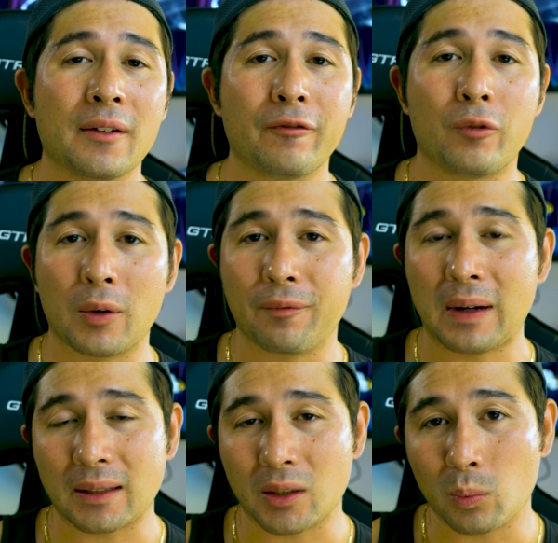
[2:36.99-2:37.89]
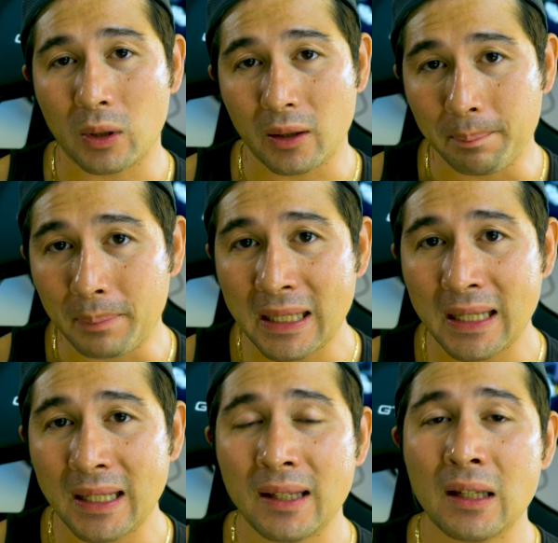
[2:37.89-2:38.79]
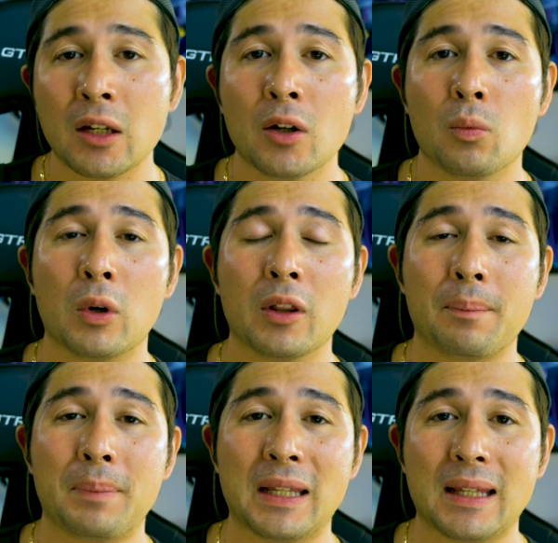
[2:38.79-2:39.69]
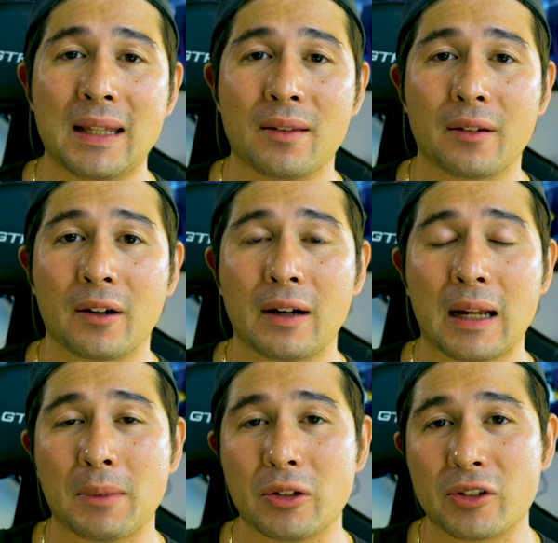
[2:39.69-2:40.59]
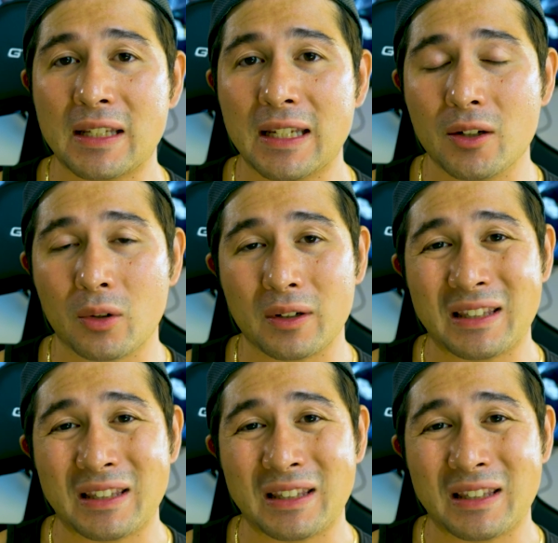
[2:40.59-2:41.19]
of form factor will it be? Will it be either MLC or